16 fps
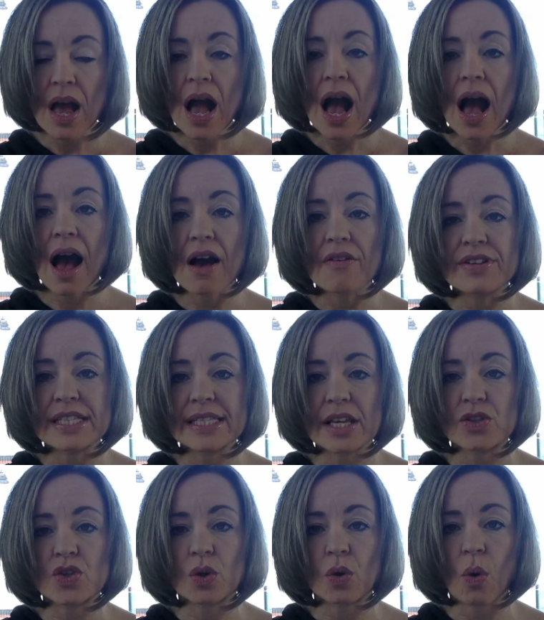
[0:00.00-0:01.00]
of
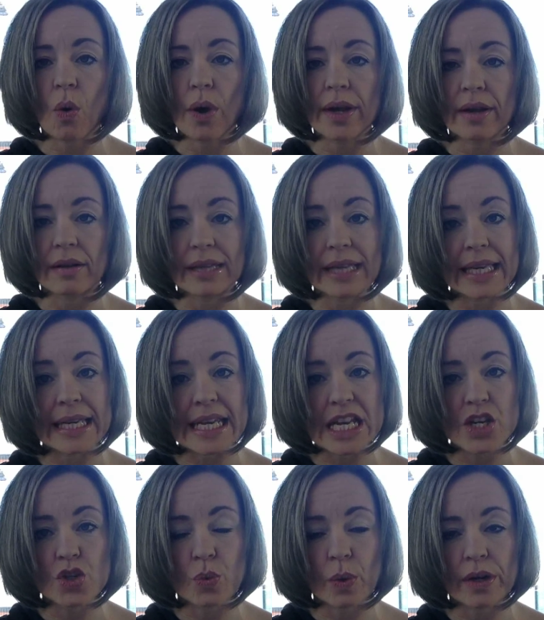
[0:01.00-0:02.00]
essential oil in
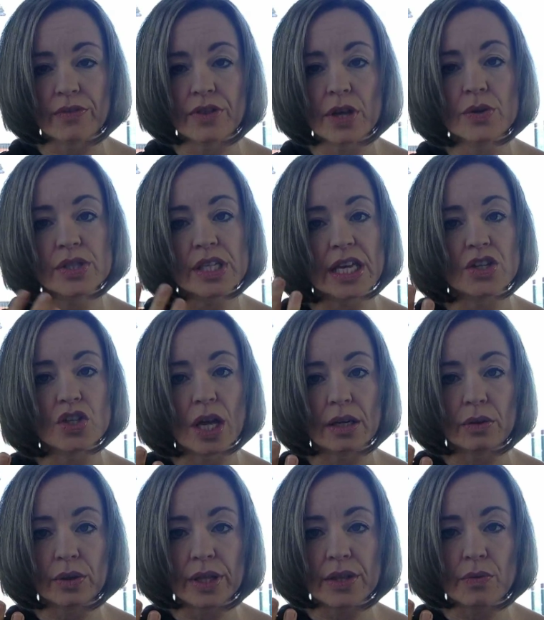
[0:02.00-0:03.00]
each one of those, and
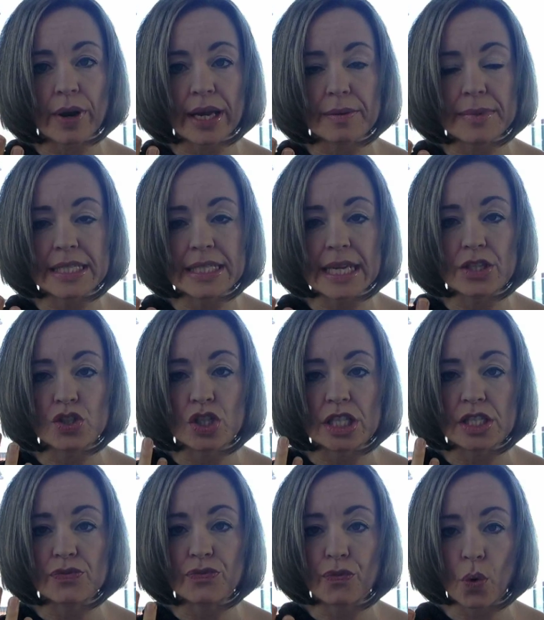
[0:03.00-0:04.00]
generally the recommendation
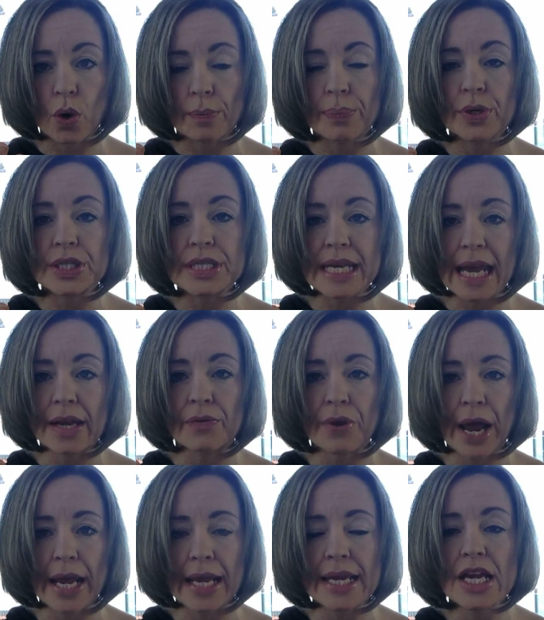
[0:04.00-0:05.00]
is 4 per day,
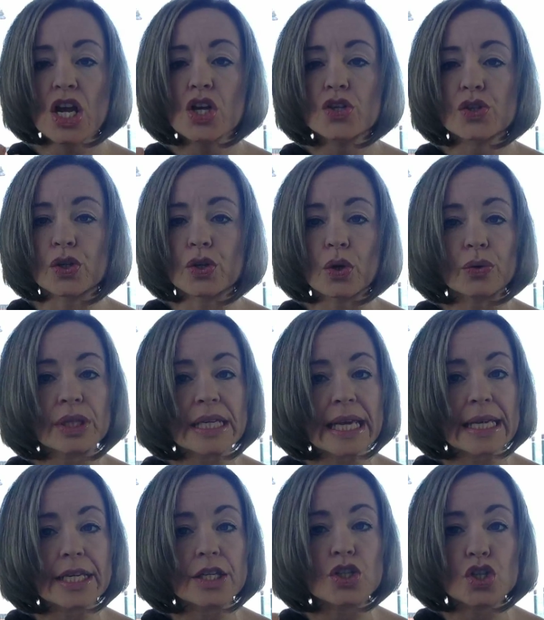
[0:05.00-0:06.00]
right? So you're only
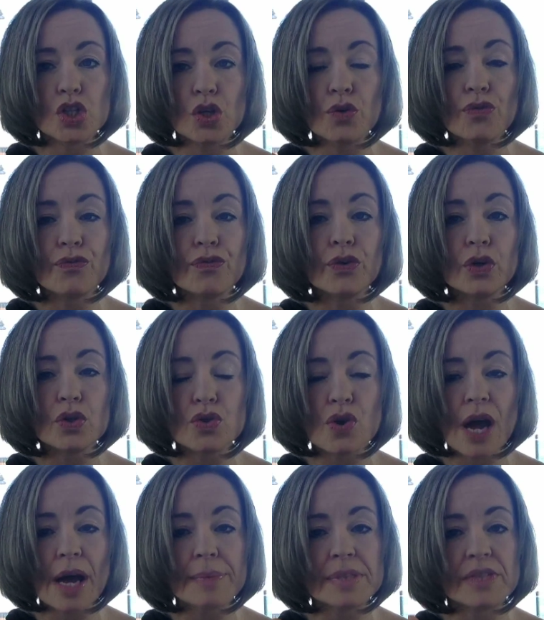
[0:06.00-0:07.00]
getting 2 full
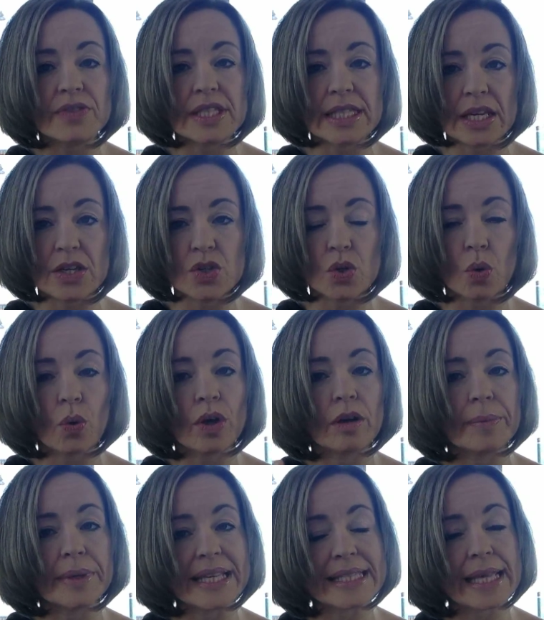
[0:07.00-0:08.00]
drops of essential
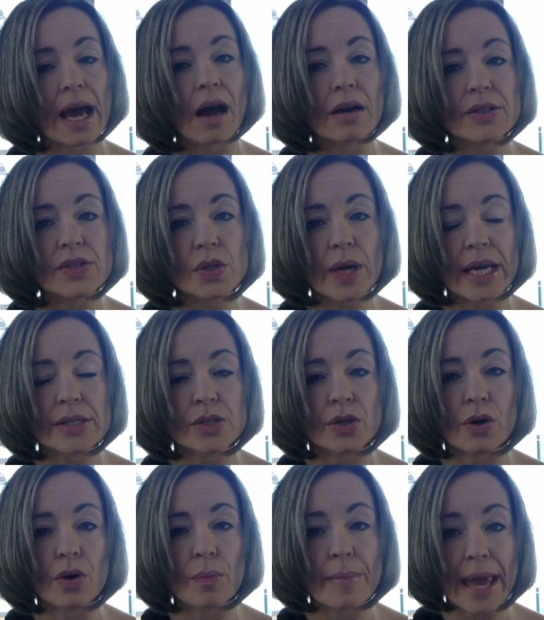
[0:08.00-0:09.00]
oil because that also has
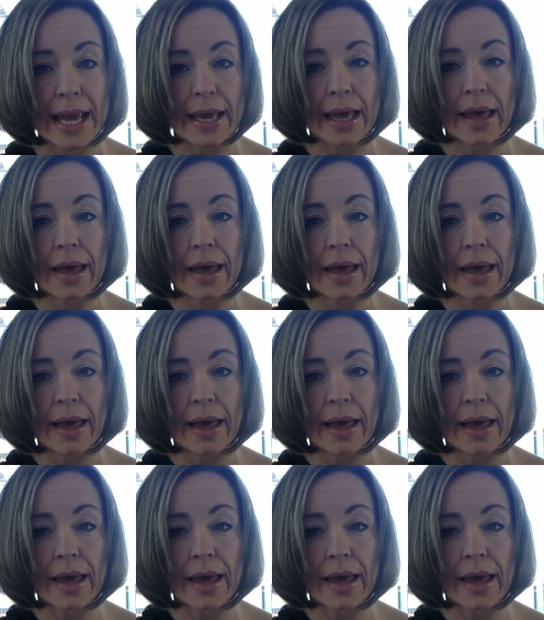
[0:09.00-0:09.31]
your omega